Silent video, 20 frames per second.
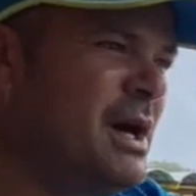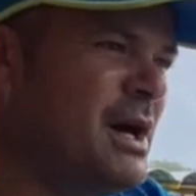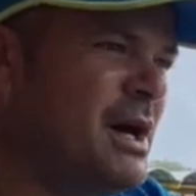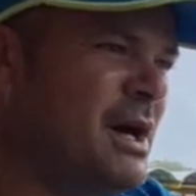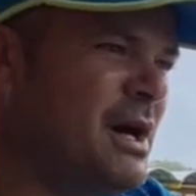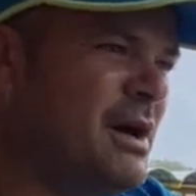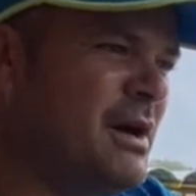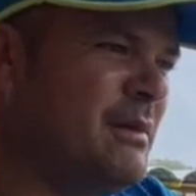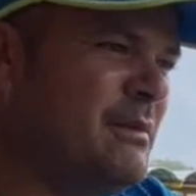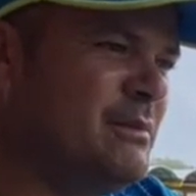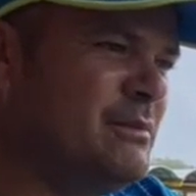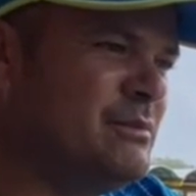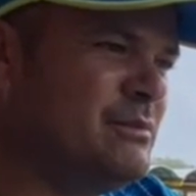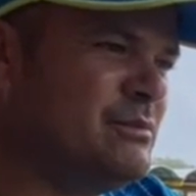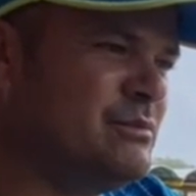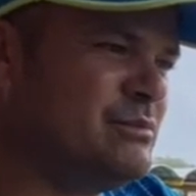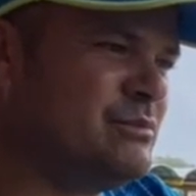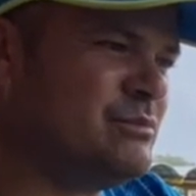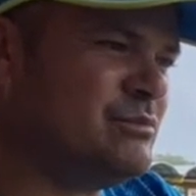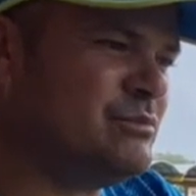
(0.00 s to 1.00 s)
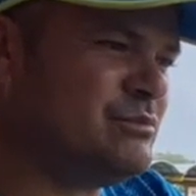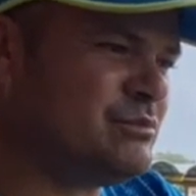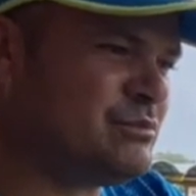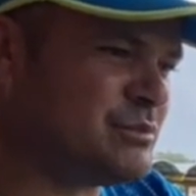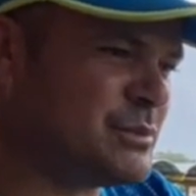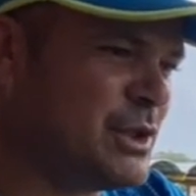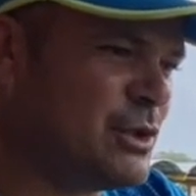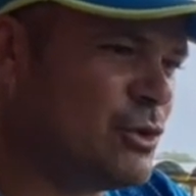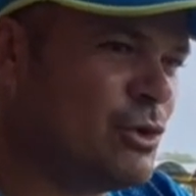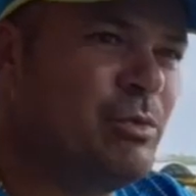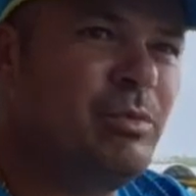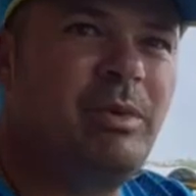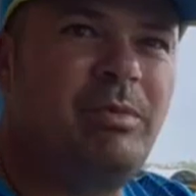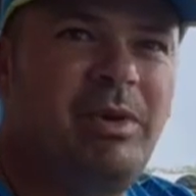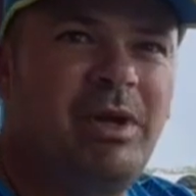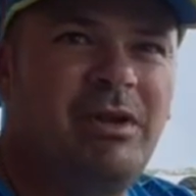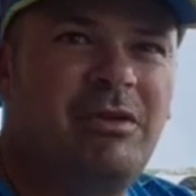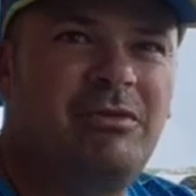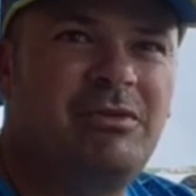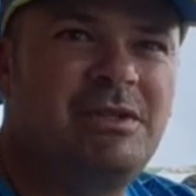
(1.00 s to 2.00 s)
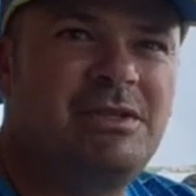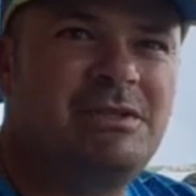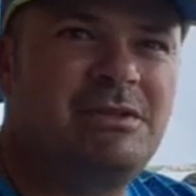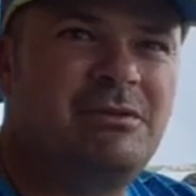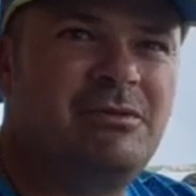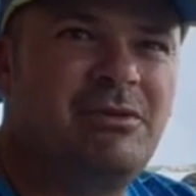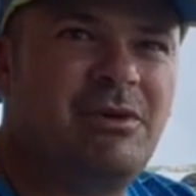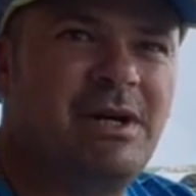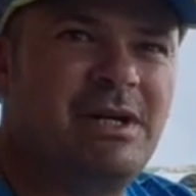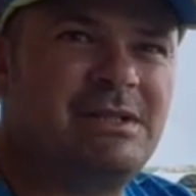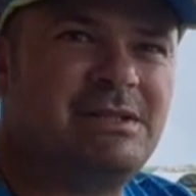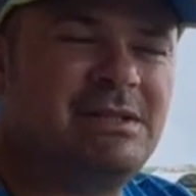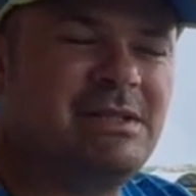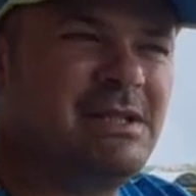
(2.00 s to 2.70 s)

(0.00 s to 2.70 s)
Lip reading: It could be beneficial for us,